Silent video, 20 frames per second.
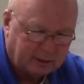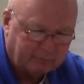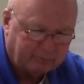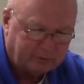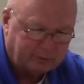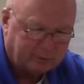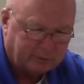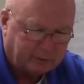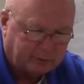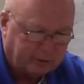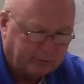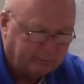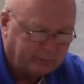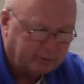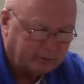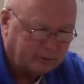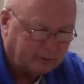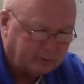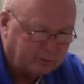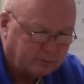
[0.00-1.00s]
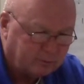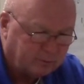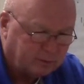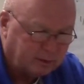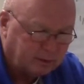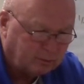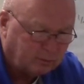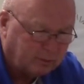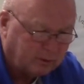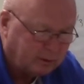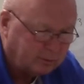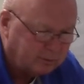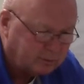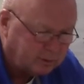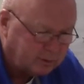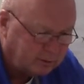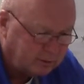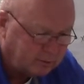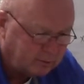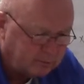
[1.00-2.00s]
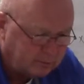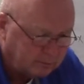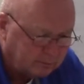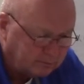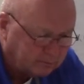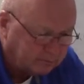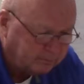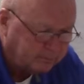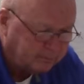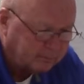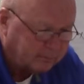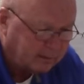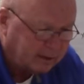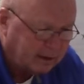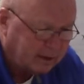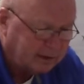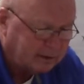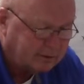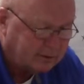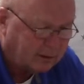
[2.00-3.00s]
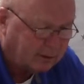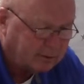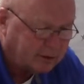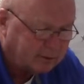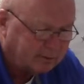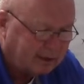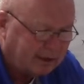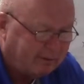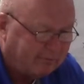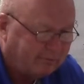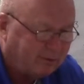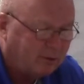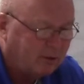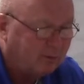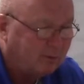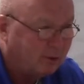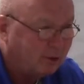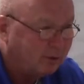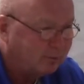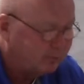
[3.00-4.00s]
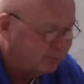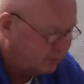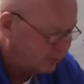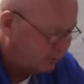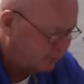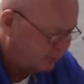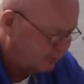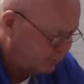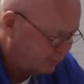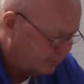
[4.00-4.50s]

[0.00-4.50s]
If you turn over to 220-102, it talks about farm loads.